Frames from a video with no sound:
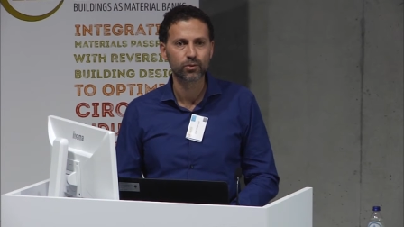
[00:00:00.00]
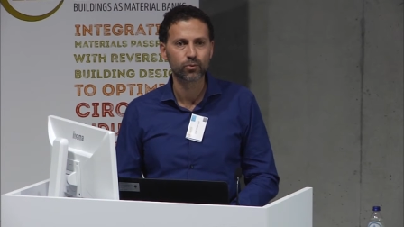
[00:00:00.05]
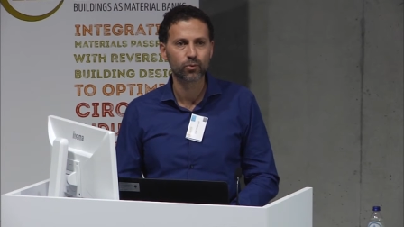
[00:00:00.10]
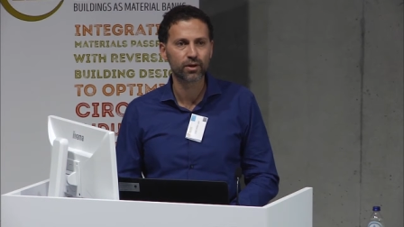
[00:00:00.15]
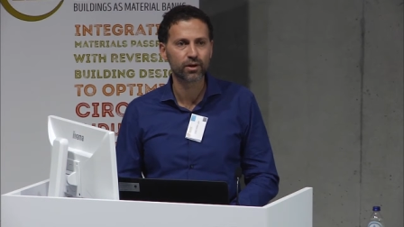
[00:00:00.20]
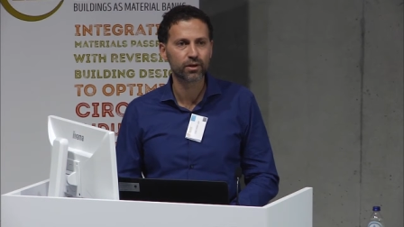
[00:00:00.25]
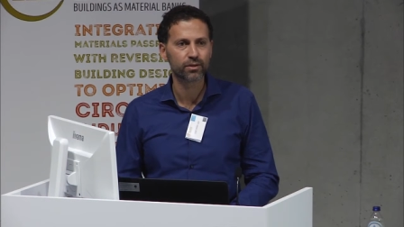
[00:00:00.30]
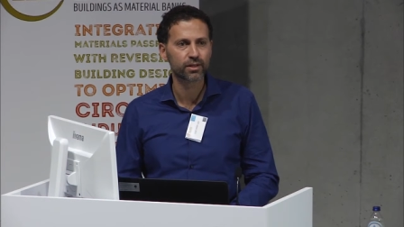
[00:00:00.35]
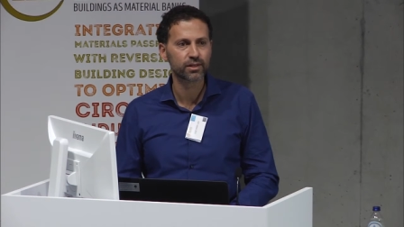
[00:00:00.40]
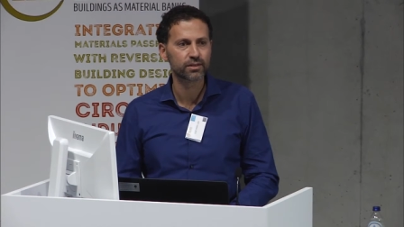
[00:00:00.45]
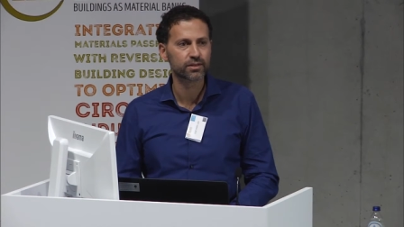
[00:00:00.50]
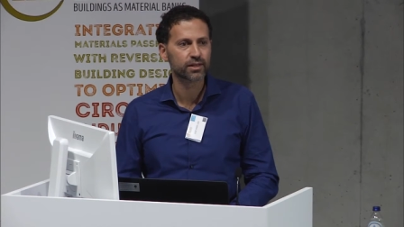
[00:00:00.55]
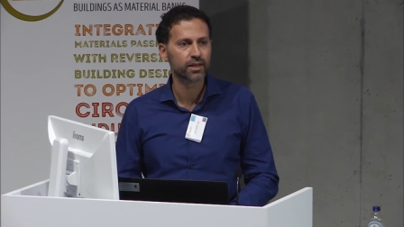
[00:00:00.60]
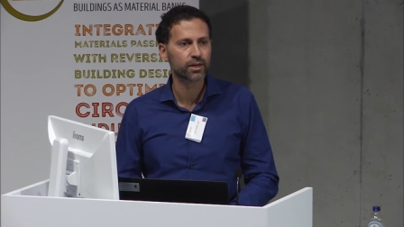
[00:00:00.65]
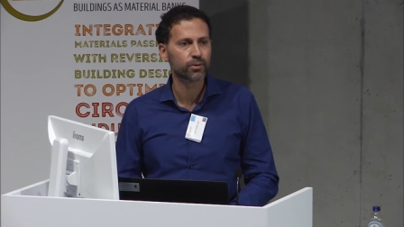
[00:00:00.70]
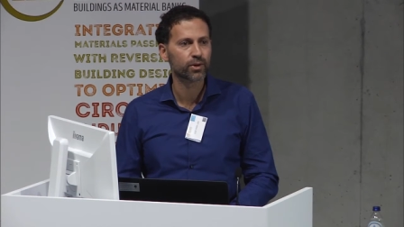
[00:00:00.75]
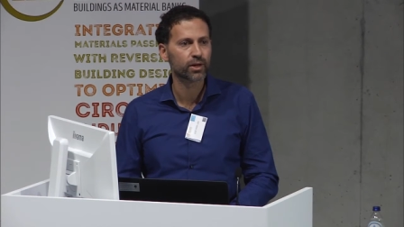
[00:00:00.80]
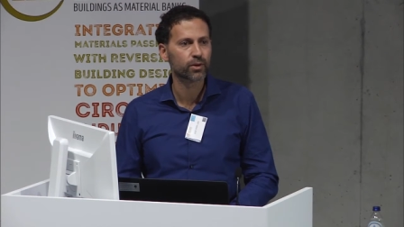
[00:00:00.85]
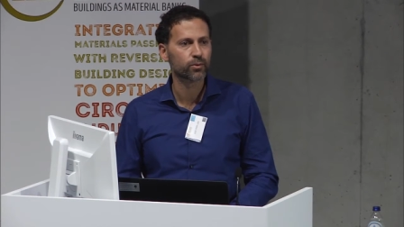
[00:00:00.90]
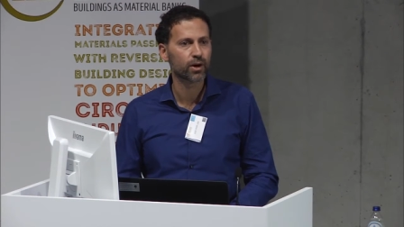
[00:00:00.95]
what are these
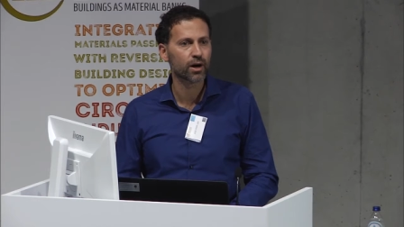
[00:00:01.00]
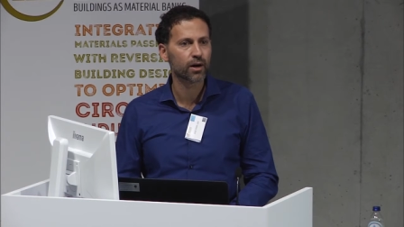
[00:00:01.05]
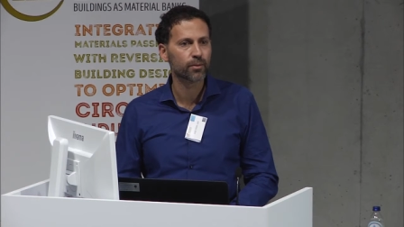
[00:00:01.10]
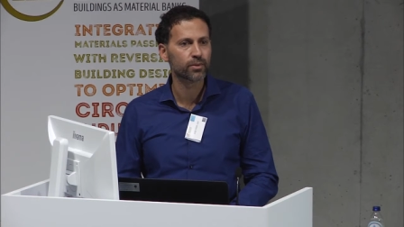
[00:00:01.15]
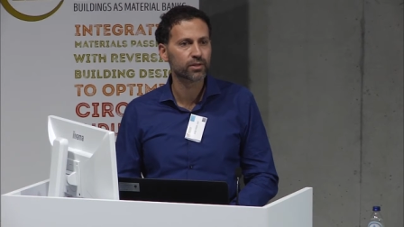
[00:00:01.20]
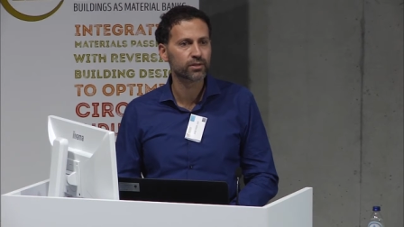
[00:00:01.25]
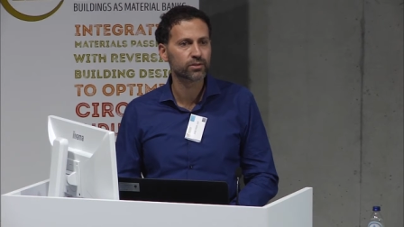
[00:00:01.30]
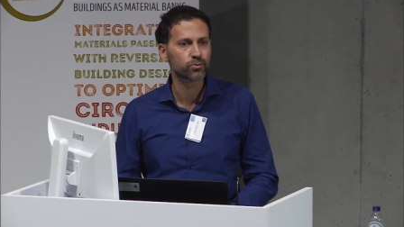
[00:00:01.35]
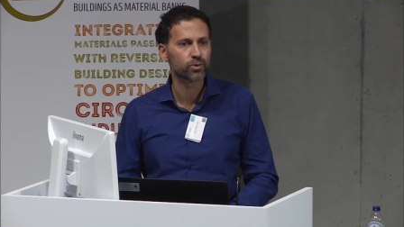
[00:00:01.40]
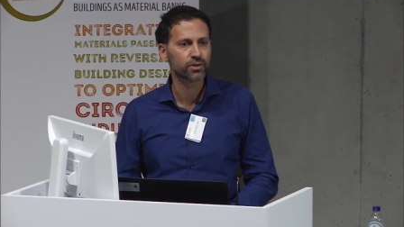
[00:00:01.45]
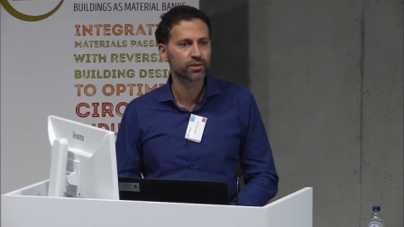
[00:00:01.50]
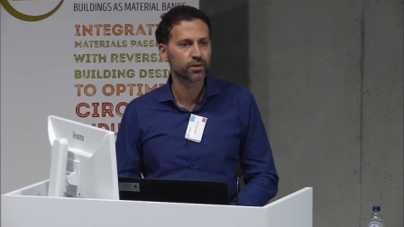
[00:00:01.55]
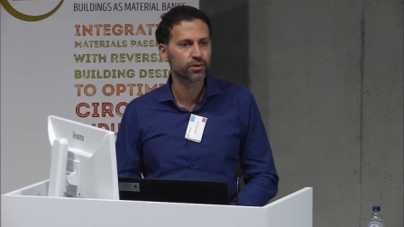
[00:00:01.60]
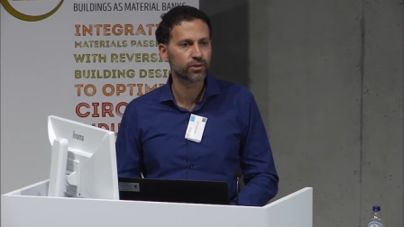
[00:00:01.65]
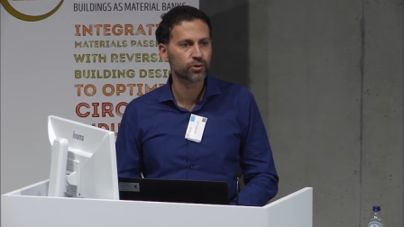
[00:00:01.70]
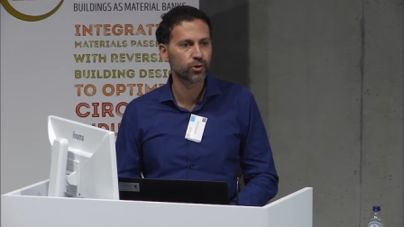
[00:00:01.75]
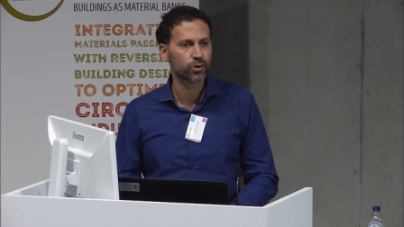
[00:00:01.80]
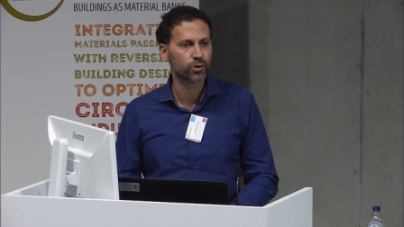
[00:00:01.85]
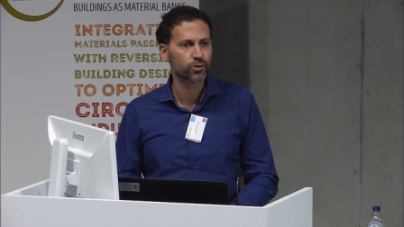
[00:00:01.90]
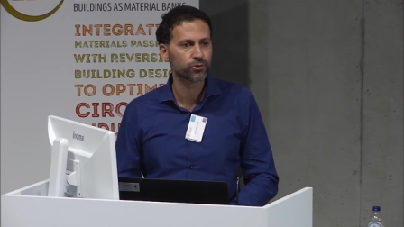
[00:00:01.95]
key requirements? What are
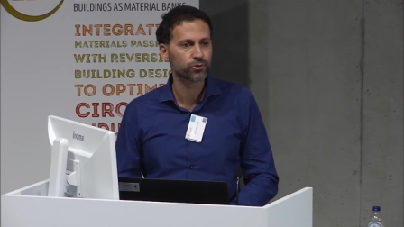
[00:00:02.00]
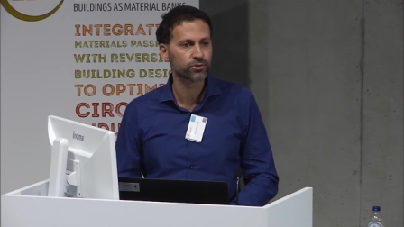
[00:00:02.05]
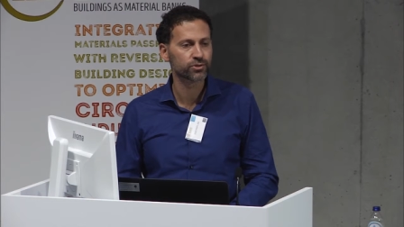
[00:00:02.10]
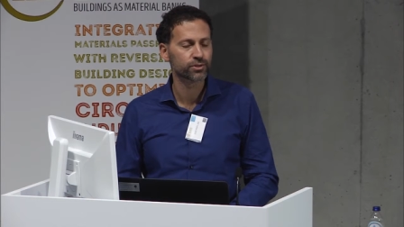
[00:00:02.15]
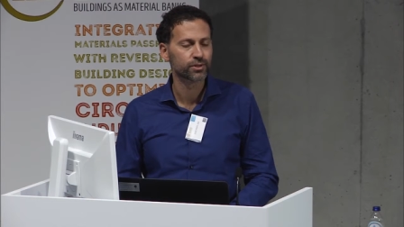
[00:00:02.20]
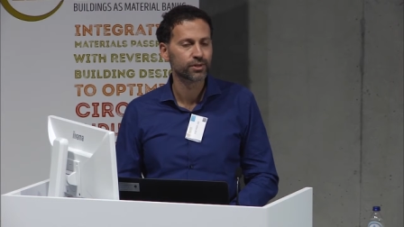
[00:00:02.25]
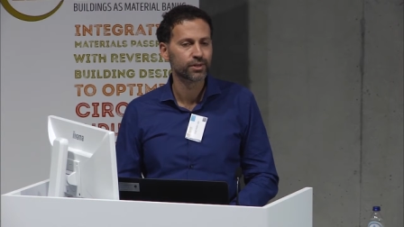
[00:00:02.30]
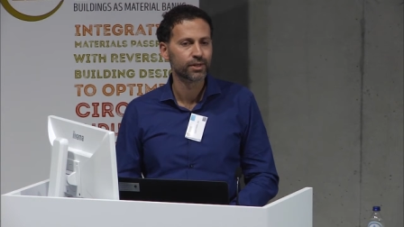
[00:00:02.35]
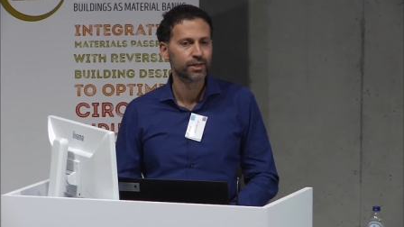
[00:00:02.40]
the hurdles?